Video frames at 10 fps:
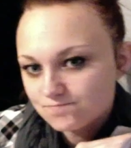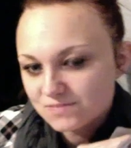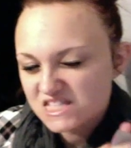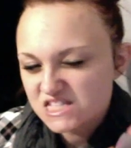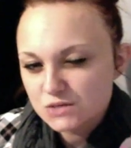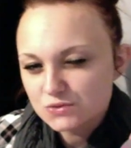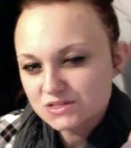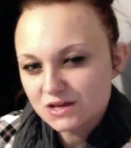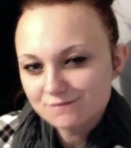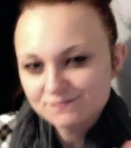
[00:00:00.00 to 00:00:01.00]
So
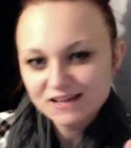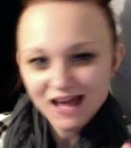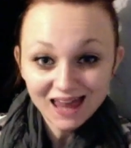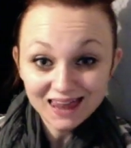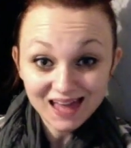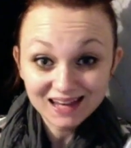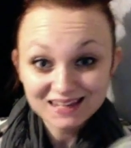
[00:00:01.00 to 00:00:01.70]
soft. I like